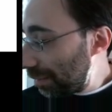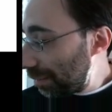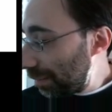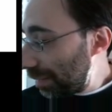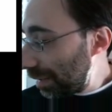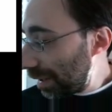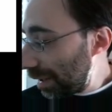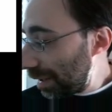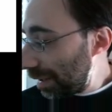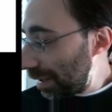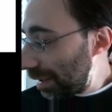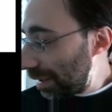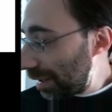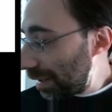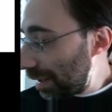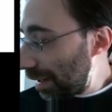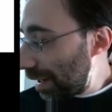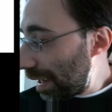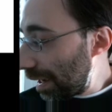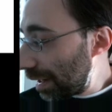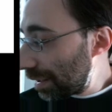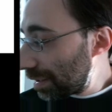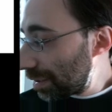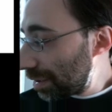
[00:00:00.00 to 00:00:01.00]
We get
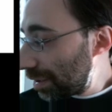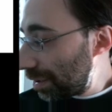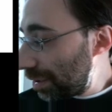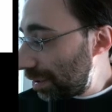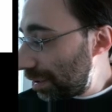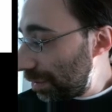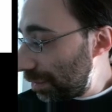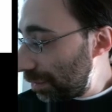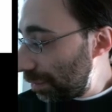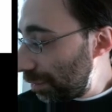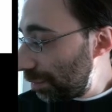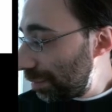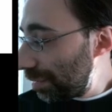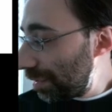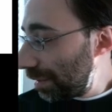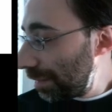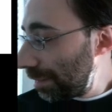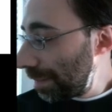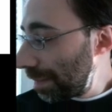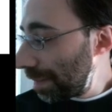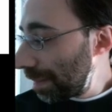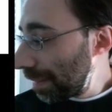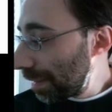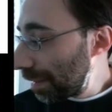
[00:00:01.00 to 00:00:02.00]
x cubed
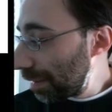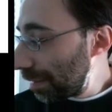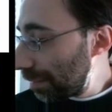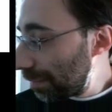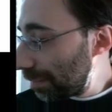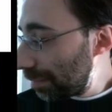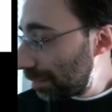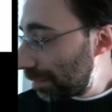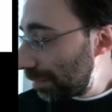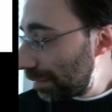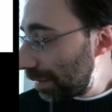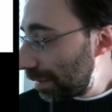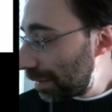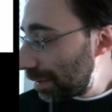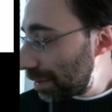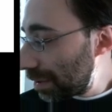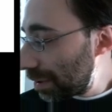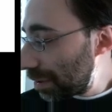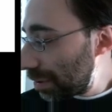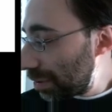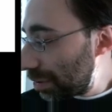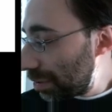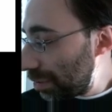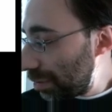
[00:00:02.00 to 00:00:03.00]
plus